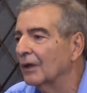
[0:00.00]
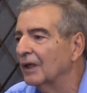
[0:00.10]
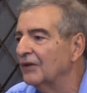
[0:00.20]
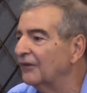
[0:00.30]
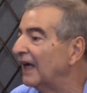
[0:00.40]

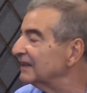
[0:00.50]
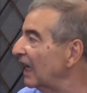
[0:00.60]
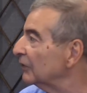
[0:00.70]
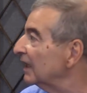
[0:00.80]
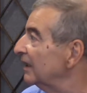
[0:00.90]
he finds
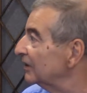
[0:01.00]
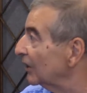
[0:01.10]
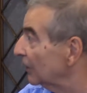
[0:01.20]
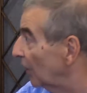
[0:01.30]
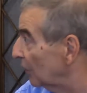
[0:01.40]
out that he's a
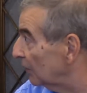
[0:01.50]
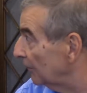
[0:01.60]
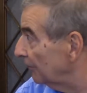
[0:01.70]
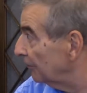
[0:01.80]
clone.